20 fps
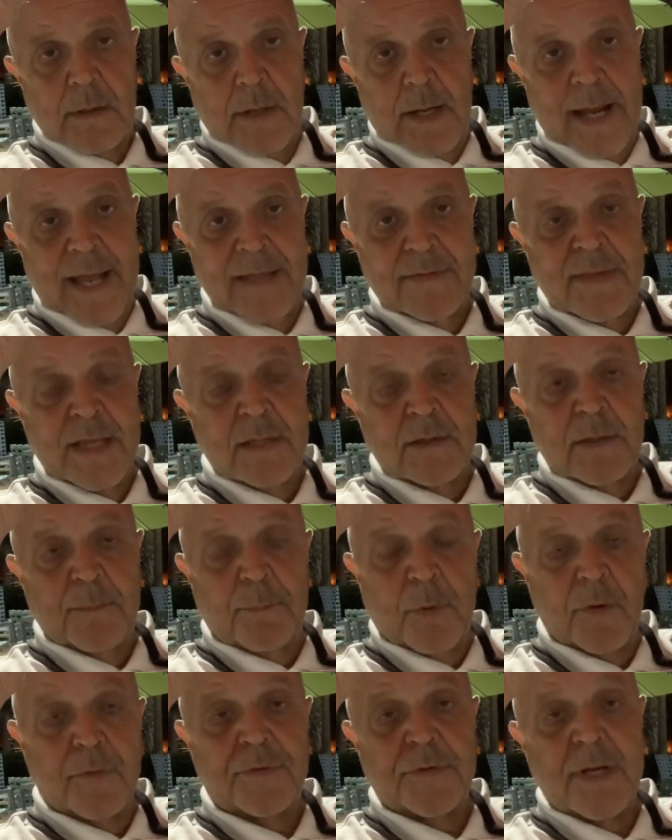And then the
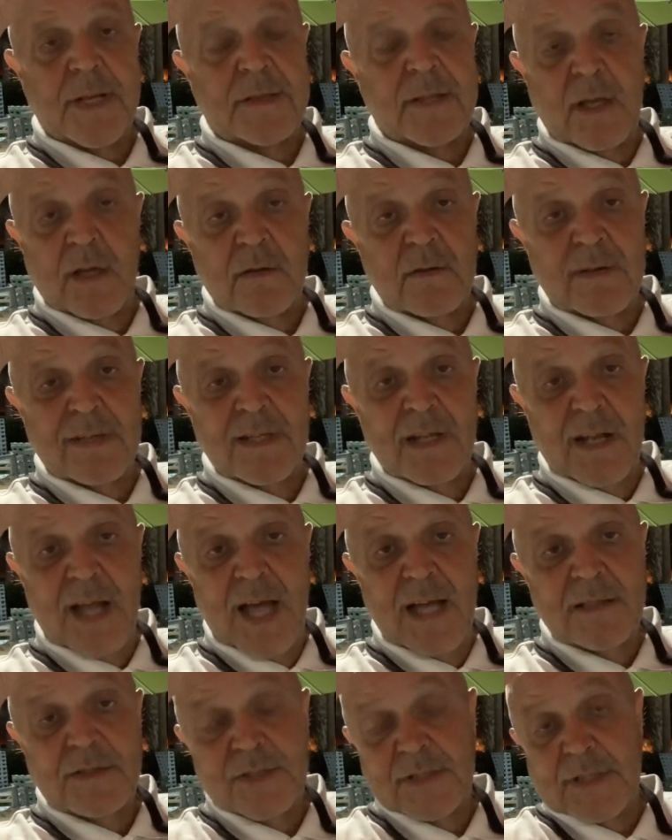person at the other end of the
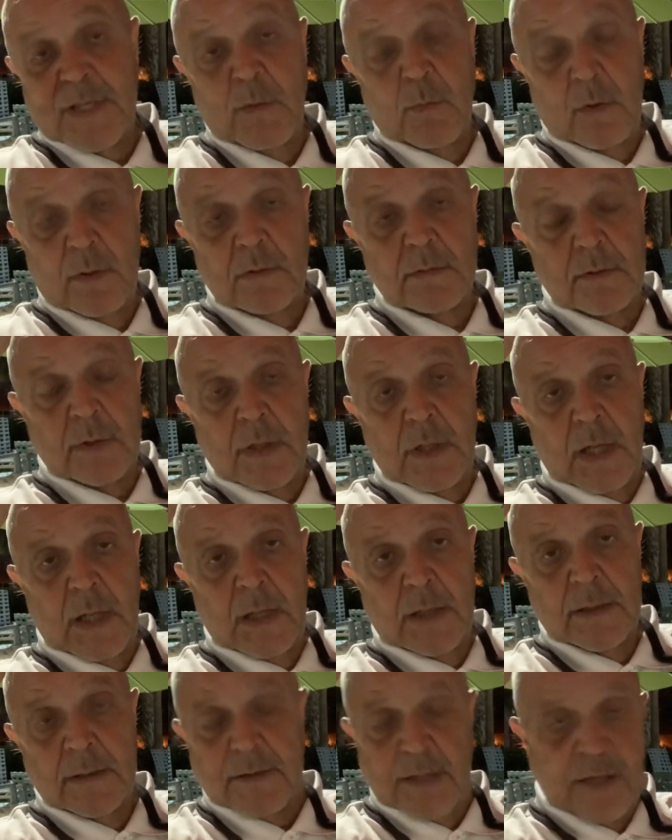line should say, well,
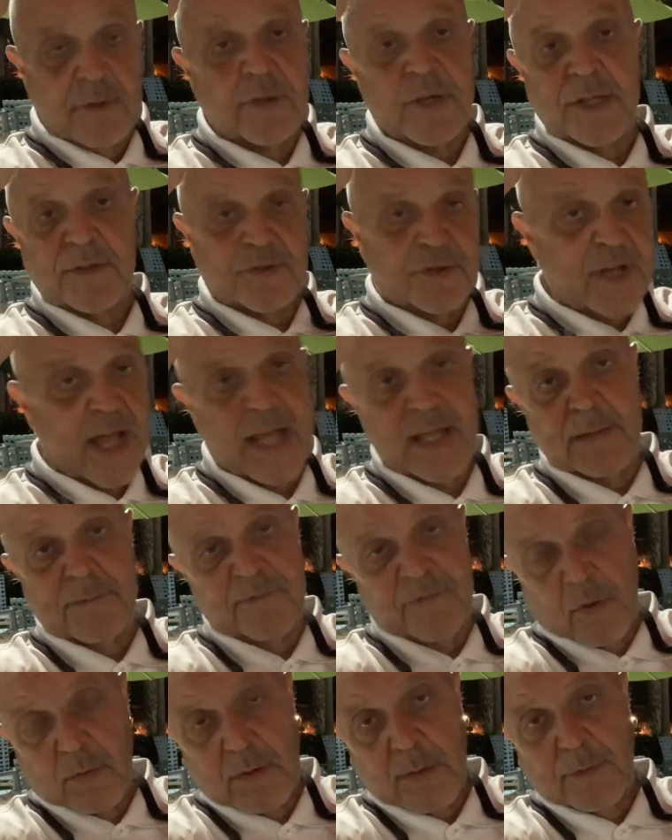and you get your name,
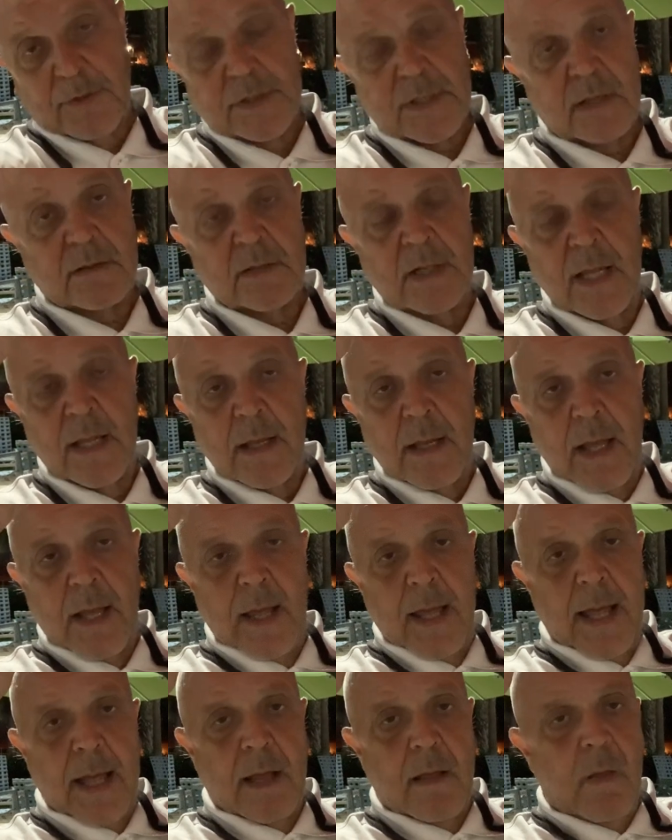phone number, etc.
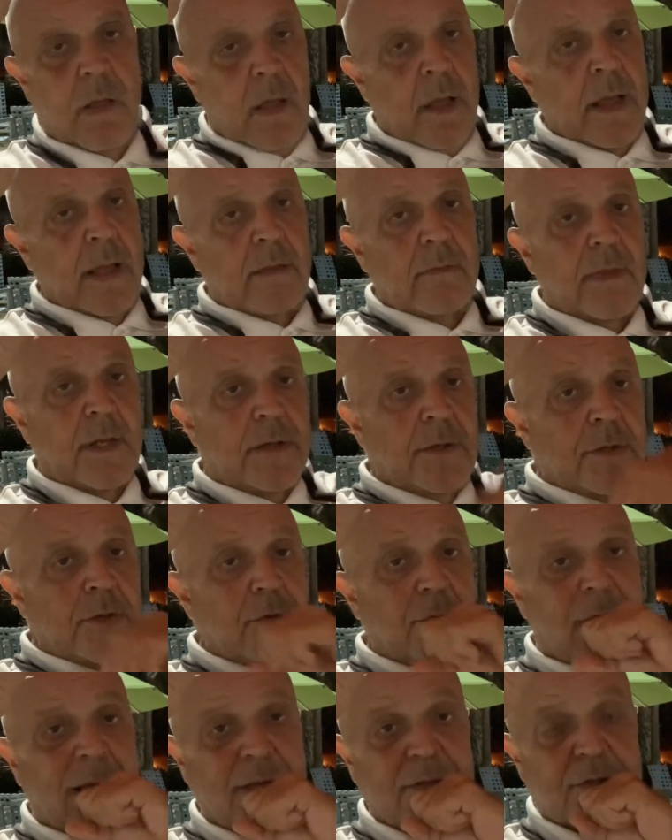And then
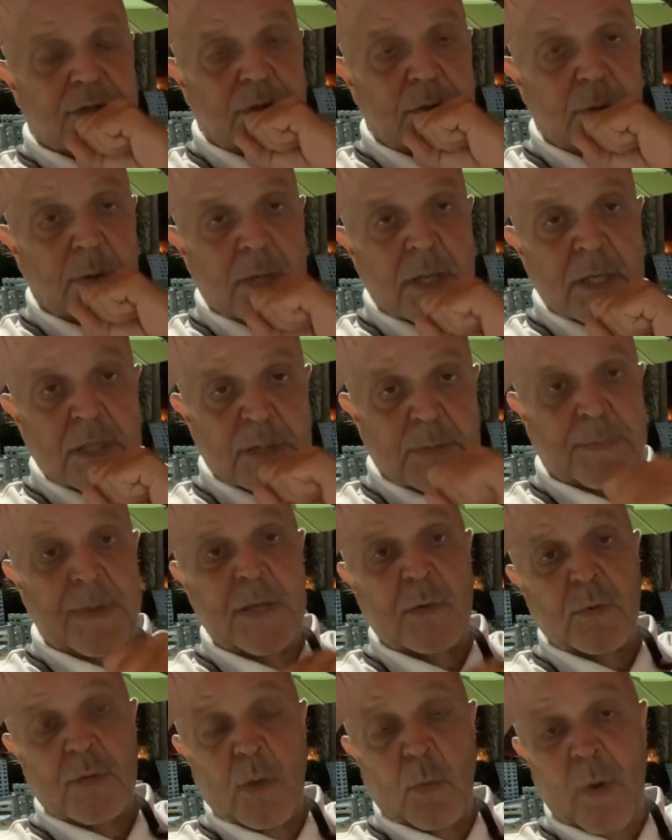you ask to
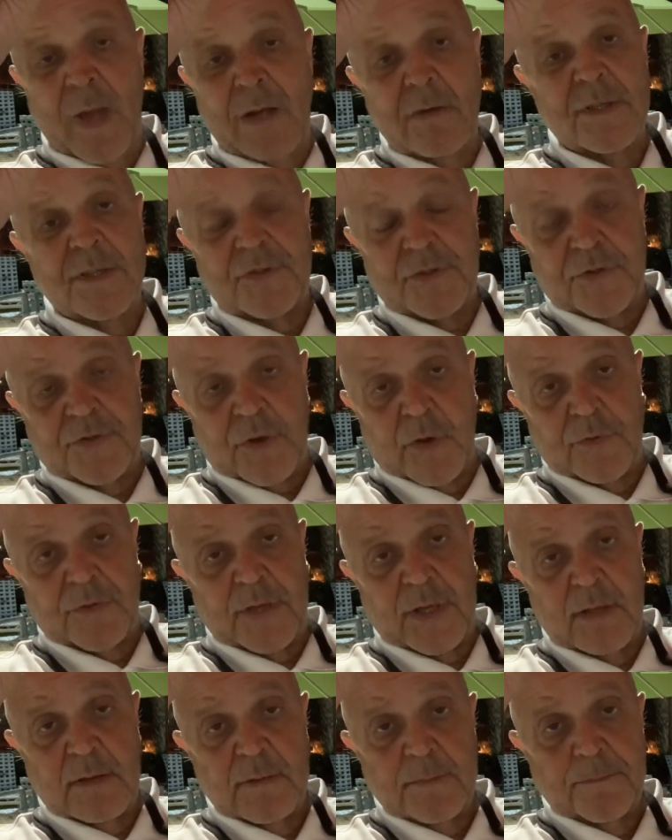speak with a wellness
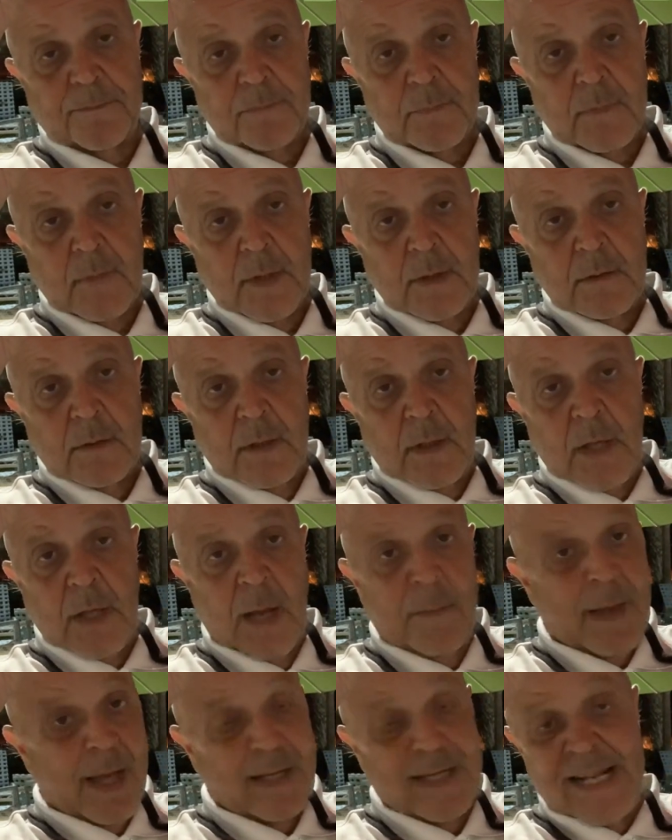associate
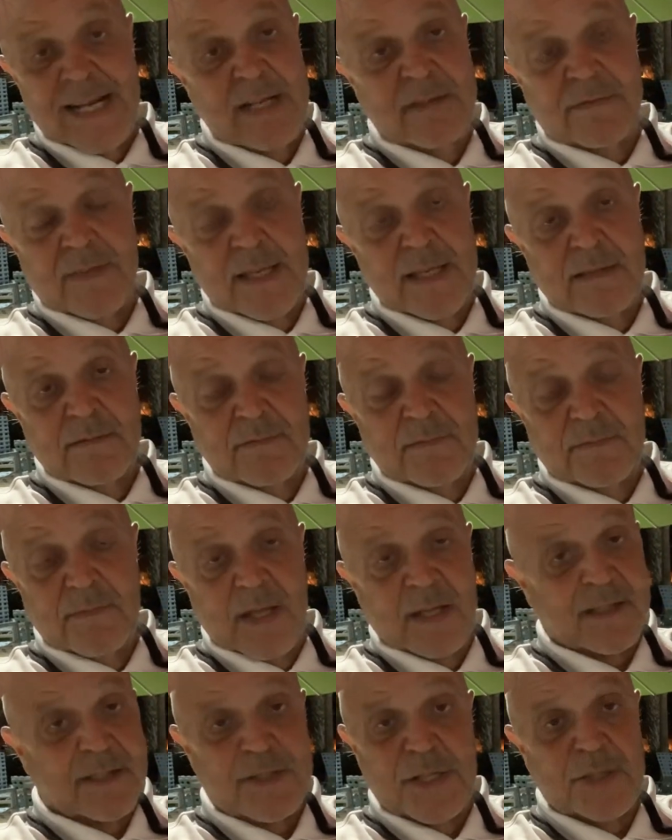about anything, a
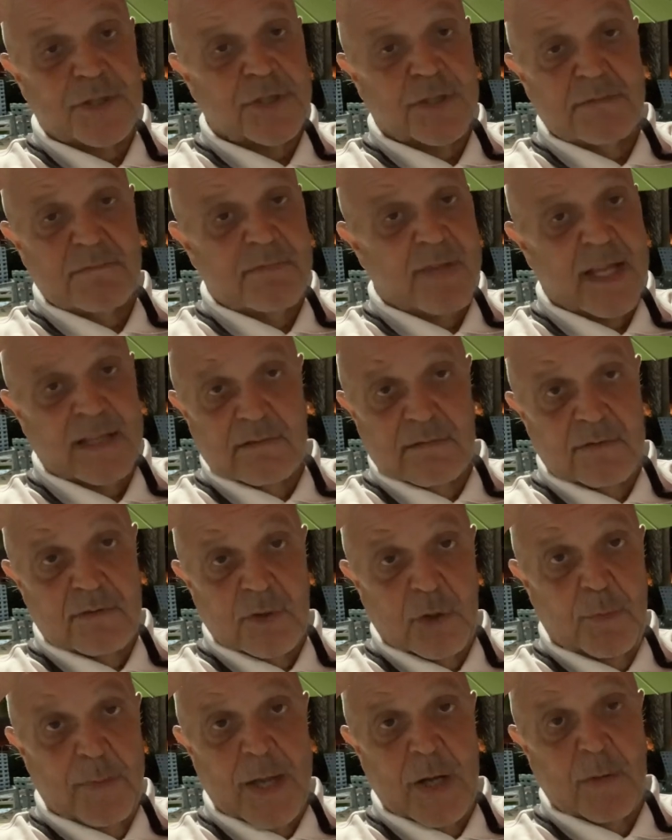condition that
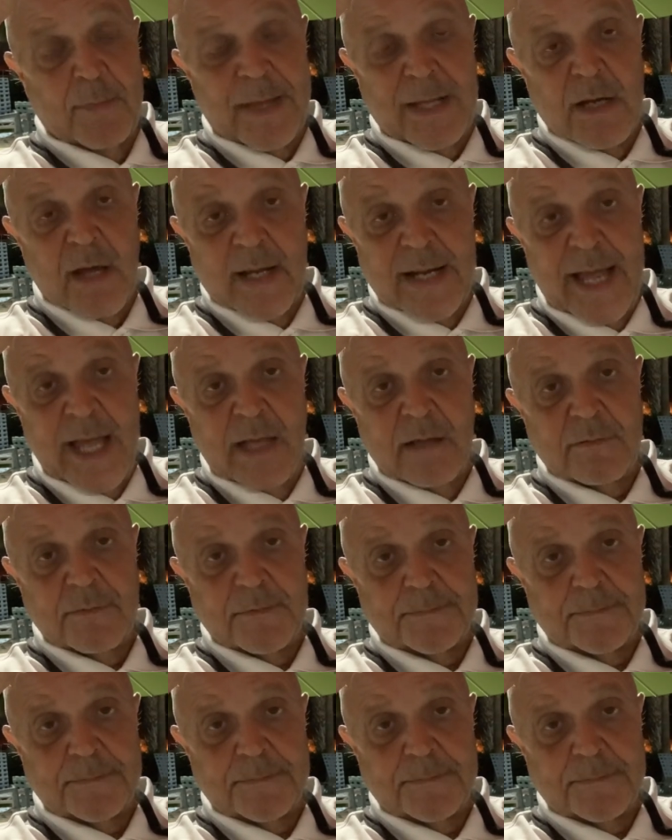you may or may not have.